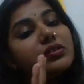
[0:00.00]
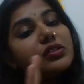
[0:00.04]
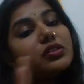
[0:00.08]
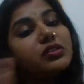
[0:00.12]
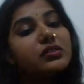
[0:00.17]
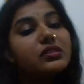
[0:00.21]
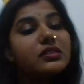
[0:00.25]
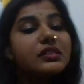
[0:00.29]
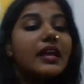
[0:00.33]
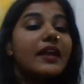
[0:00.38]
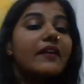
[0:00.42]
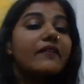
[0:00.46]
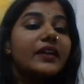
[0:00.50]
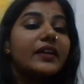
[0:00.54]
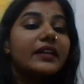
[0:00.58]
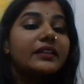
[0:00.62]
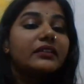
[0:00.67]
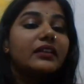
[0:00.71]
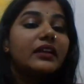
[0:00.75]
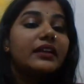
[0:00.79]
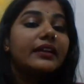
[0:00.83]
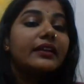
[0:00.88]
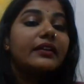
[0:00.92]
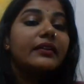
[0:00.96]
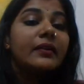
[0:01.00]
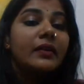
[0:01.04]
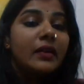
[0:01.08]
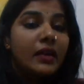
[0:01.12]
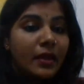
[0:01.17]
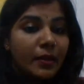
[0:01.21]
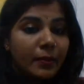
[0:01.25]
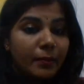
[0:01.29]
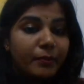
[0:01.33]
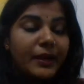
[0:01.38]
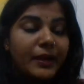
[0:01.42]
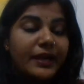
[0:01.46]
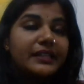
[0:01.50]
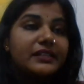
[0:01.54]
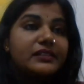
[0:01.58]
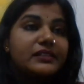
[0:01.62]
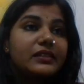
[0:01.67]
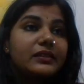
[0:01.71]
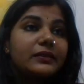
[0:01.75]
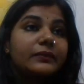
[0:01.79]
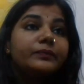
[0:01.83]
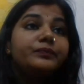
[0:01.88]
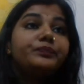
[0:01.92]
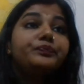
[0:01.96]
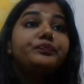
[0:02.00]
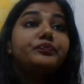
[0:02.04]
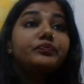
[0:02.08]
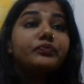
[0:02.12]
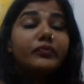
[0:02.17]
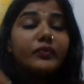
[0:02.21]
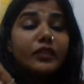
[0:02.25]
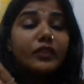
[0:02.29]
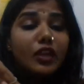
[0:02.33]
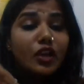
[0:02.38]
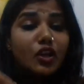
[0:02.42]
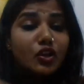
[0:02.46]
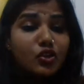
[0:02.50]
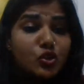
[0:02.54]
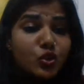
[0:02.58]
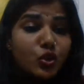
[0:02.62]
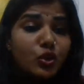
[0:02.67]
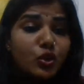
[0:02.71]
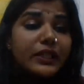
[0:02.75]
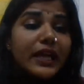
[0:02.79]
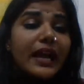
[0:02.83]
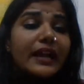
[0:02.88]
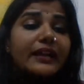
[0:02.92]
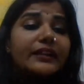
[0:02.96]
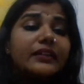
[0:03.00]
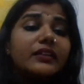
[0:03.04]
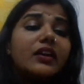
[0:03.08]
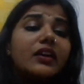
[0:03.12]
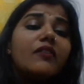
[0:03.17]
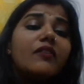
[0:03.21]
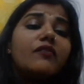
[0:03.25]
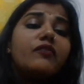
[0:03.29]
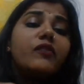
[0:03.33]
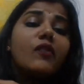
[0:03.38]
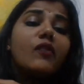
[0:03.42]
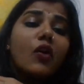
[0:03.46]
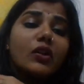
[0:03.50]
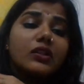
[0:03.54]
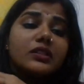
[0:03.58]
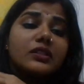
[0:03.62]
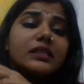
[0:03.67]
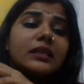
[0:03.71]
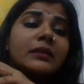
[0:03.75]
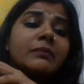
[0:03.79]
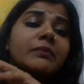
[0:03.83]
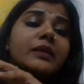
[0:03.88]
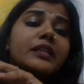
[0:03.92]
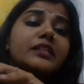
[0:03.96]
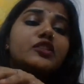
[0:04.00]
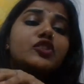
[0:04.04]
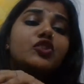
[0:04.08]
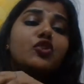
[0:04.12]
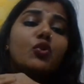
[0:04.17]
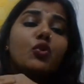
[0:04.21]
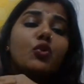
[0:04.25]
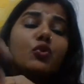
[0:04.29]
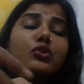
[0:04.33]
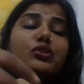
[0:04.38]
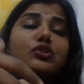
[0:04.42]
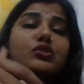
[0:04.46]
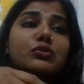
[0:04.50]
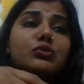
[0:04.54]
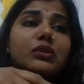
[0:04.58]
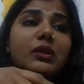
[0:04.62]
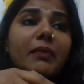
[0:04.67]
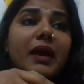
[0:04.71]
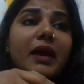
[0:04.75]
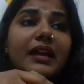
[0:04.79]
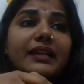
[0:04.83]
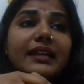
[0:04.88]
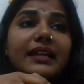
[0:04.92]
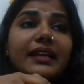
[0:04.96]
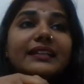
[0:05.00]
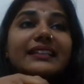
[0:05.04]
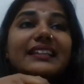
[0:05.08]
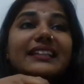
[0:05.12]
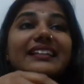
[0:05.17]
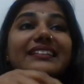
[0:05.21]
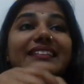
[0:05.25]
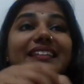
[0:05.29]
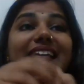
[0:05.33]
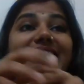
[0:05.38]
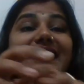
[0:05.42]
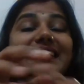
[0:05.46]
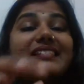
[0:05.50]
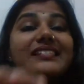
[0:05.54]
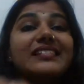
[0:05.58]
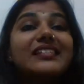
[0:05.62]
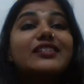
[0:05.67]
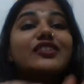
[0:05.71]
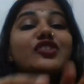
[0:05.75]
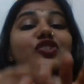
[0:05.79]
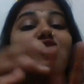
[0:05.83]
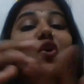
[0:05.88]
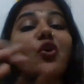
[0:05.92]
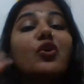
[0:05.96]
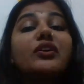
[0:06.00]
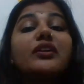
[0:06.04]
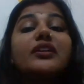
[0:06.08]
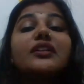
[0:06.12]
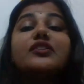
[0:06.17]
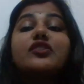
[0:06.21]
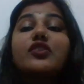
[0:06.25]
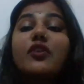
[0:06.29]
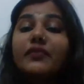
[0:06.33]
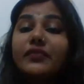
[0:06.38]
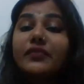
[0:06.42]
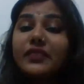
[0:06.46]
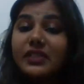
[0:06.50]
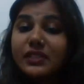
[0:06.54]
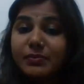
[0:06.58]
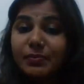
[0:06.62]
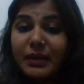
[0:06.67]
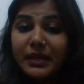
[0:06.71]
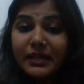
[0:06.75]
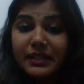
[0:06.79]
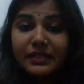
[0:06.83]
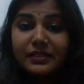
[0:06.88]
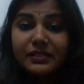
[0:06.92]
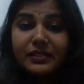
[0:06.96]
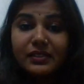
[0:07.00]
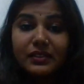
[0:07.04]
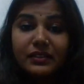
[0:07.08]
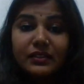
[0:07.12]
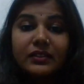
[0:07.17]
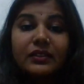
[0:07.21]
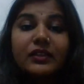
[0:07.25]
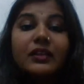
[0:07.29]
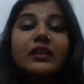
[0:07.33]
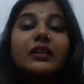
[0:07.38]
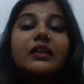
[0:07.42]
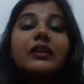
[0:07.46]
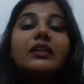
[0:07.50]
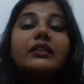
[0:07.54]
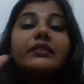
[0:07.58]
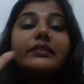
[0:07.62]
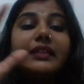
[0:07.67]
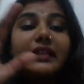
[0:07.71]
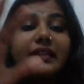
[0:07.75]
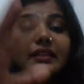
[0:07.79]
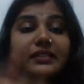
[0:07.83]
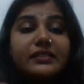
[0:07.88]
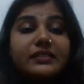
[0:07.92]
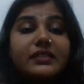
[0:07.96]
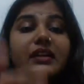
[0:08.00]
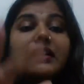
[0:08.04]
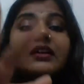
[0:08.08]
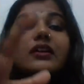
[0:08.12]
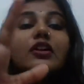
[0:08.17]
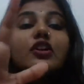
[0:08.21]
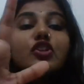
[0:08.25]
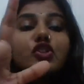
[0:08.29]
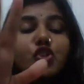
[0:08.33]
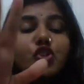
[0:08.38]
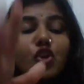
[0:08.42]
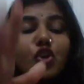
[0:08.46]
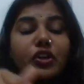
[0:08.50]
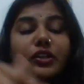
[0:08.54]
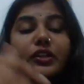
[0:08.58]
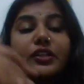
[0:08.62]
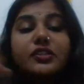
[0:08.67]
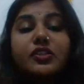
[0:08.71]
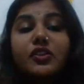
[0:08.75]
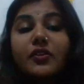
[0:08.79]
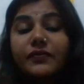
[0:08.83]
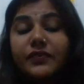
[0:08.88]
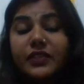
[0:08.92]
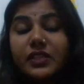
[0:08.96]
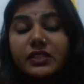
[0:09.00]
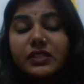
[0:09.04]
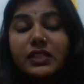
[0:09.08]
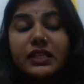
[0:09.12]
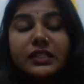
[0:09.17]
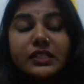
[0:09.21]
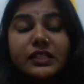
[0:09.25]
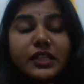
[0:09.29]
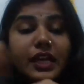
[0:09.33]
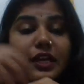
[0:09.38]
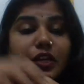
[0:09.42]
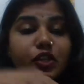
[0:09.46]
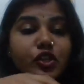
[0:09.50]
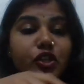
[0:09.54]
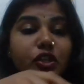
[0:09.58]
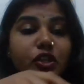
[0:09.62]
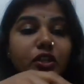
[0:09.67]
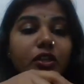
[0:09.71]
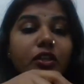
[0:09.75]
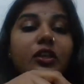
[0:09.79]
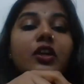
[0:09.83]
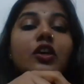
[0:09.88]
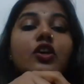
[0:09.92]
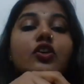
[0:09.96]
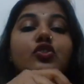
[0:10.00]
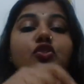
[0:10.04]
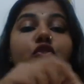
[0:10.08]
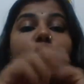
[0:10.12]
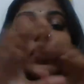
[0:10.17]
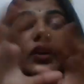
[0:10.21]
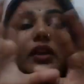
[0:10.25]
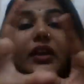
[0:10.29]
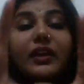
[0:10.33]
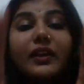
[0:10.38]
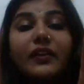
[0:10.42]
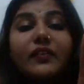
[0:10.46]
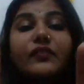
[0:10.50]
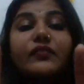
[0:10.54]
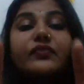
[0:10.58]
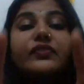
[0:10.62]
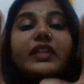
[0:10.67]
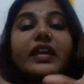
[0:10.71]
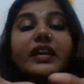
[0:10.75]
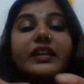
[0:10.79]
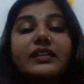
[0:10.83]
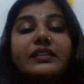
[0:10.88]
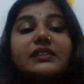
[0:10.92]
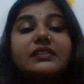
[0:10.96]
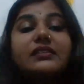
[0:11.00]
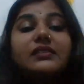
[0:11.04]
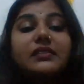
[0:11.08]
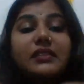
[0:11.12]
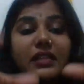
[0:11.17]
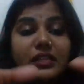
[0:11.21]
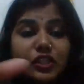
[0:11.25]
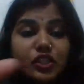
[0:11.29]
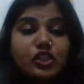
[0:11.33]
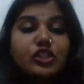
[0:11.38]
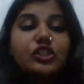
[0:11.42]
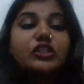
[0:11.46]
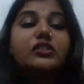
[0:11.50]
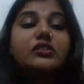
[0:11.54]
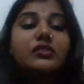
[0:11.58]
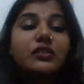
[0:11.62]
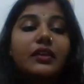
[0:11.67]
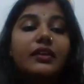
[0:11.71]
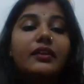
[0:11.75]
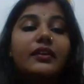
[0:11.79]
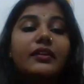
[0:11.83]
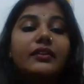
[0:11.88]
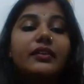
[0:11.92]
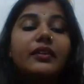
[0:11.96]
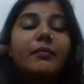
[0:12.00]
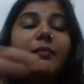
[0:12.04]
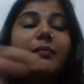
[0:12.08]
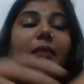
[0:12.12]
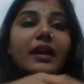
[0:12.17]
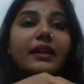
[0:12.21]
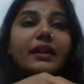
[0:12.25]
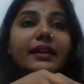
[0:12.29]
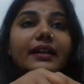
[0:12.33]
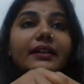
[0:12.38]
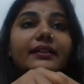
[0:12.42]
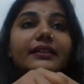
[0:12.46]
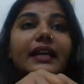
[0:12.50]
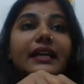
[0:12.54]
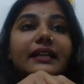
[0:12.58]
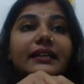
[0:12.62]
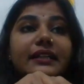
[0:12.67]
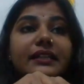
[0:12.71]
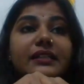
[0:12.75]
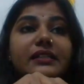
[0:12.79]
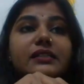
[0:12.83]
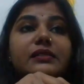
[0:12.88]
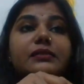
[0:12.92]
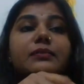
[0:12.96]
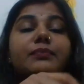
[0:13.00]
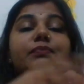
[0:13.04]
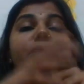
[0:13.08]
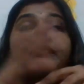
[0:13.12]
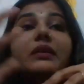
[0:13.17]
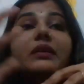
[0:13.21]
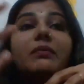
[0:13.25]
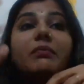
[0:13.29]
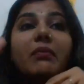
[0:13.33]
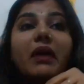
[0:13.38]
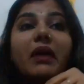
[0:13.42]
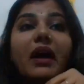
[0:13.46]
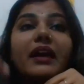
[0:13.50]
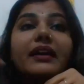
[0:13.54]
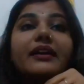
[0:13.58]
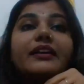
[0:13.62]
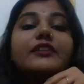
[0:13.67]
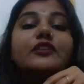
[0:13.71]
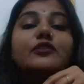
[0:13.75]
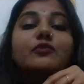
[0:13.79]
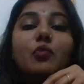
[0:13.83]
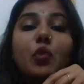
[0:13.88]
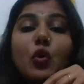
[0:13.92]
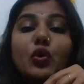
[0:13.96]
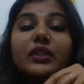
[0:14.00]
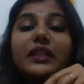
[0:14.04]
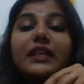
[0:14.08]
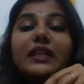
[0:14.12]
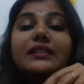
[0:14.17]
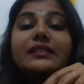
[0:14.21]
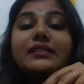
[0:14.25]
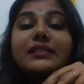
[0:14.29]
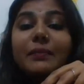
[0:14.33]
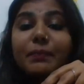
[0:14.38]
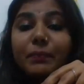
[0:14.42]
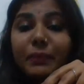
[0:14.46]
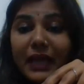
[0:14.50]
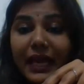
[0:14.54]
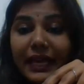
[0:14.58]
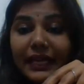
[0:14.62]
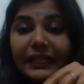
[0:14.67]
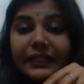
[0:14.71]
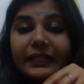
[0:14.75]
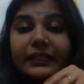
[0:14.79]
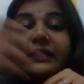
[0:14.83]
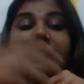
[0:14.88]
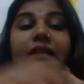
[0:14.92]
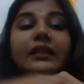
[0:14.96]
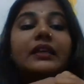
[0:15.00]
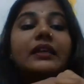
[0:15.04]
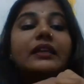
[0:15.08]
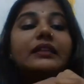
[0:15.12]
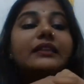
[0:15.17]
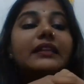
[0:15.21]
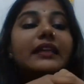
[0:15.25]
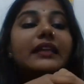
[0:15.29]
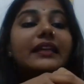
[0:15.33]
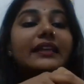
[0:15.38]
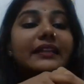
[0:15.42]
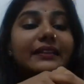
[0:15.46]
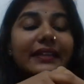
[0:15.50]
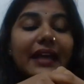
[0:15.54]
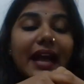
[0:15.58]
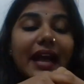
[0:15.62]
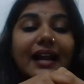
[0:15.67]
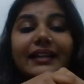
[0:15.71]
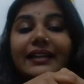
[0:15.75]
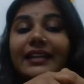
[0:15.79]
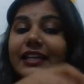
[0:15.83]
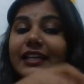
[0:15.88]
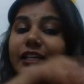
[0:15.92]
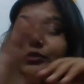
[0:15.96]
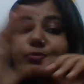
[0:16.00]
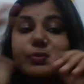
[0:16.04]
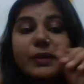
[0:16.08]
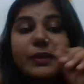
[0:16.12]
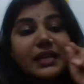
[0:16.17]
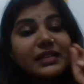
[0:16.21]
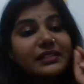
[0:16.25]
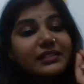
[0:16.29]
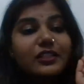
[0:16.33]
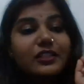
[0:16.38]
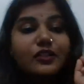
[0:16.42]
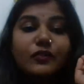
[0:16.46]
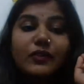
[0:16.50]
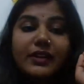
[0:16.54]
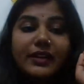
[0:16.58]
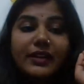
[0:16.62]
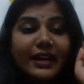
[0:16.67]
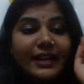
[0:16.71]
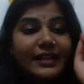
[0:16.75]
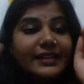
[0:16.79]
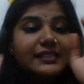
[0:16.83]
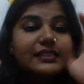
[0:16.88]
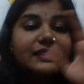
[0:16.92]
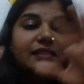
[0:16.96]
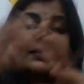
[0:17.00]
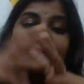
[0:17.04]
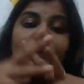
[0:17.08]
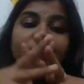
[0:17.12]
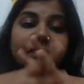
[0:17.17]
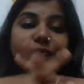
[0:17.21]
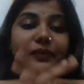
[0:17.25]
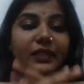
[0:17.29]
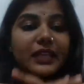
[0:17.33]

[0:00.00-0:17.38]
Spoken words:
saving the medicine, so that a false image goes to the market that there is a shortage of this medicine, there is a shortage of this injection. So if there is such thing in the market, that is demand is more than supply, then in that case prices will rise.